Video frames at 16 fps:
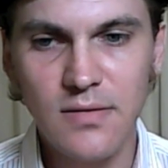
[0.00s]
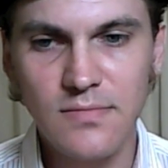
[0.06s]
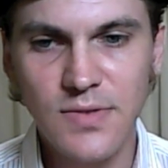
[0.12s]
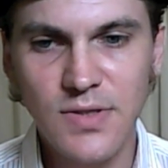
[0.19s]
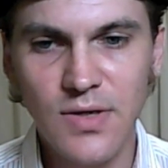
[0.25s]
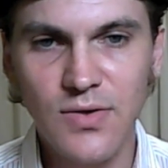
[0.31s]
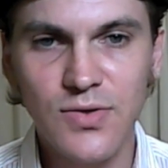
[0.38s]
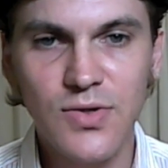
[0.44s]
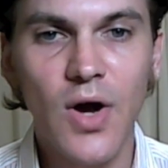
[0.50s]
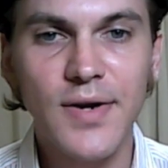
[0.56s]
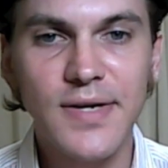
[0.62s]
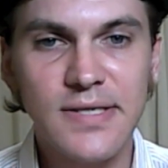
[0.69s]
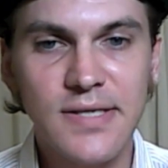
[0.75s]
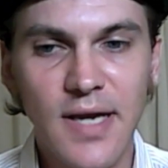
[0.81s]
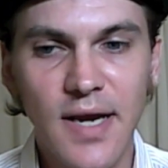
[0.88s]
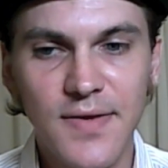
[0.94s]
She goes on
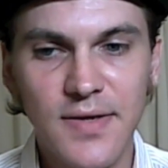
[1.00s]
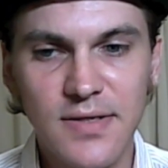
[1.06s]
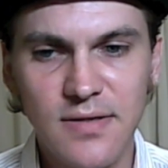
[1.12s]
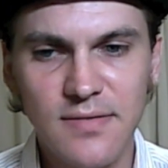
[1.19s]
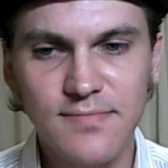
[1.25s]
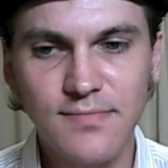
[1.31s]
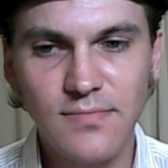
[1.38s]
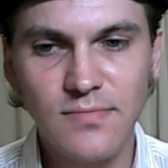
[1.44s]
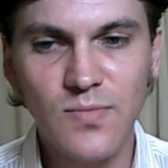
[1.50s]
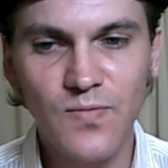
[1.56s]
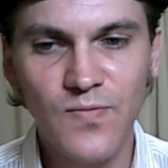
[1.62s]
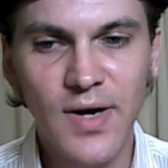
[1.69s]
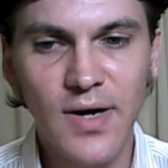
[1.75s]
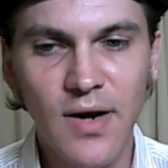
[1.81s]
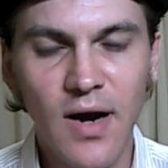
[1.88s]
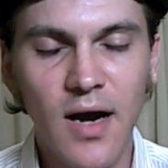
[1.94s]
to say that it's a
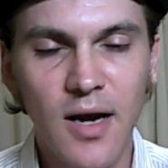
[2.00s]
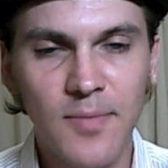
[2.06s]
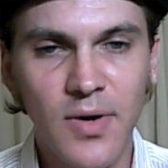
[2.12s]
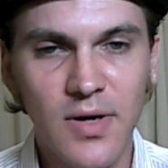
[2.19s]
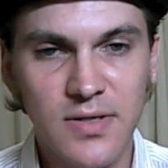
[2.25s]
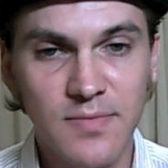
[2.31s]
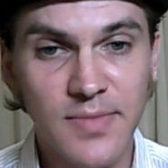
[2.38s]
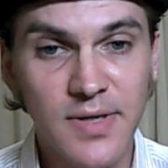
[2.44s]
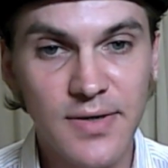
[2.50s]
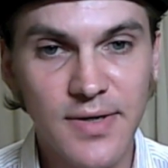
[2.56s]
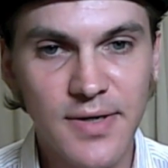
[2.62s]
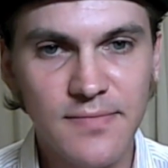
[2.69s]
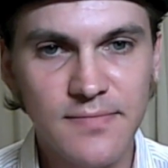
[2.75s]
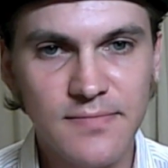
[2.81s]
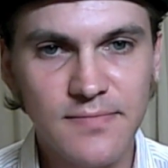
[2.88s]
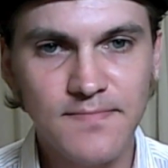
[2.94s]
very high
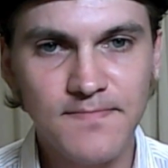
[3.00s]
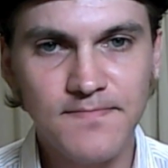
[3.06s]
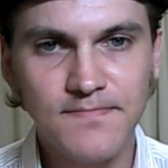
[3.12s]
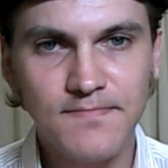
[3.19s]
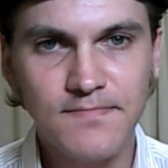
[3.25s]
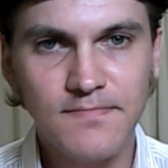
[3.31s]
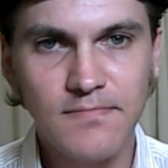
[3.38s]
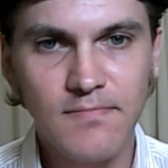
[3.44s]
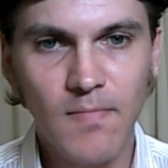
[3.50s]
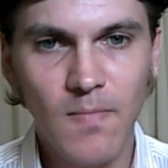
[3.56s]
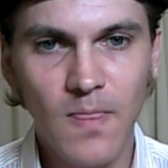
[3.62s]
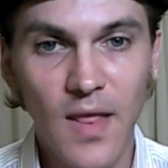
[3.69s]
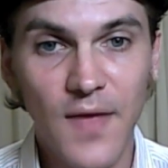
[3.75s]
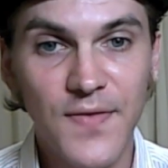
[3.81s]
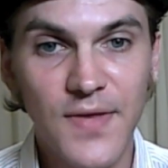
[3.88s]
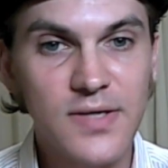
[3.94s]
possibility
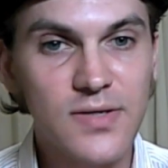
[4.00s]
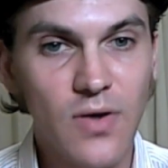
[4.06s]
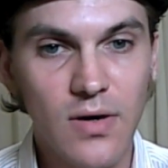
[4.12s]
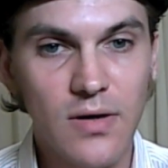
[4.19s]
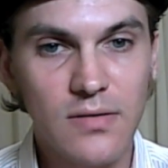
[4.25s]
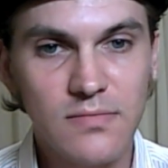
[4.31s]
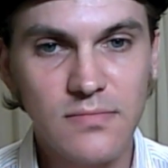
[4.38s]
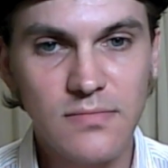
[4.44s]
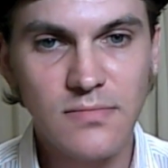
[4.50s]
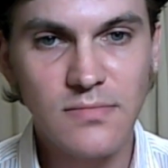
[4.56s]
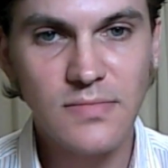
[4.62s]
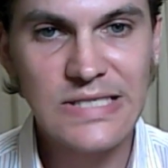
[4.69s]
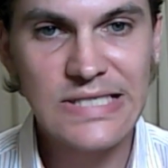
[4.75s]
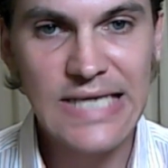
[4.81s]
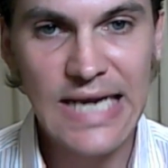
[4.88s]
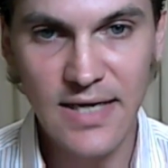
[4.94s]
that these are
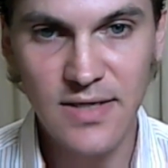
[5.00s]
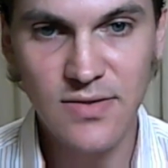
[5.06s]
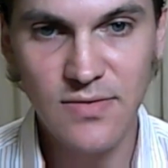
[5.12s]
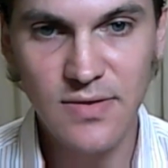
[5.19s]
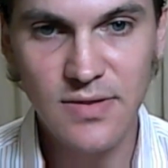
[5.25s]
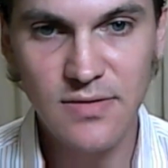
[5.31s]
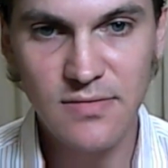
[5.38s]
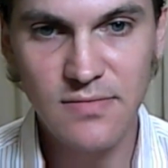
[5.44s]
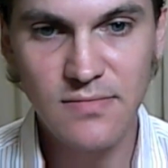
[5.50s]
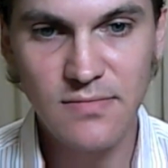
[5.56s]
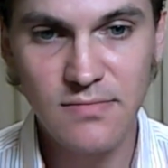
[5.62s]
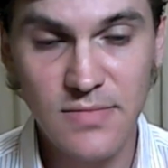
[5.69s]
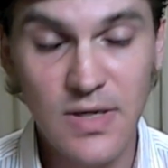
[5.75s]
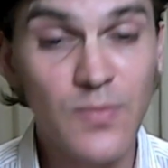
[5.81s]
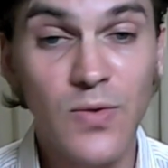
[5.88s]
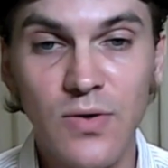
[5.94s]
cancerous
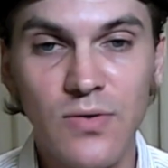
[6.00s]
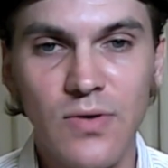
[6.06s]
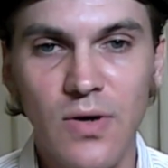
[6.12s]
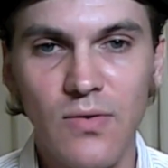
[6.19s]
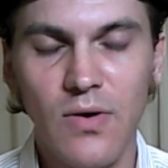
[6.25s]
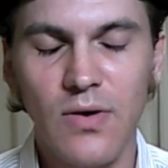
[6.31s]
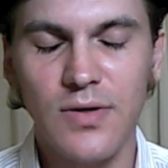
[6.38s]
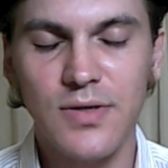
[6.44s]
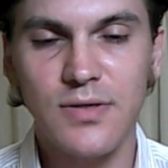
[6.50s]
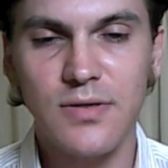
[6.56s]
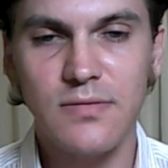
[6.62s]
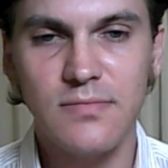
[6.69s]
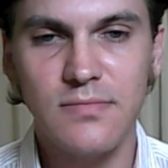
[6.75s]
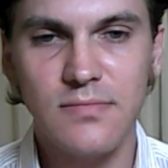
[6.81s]
and will grow larger.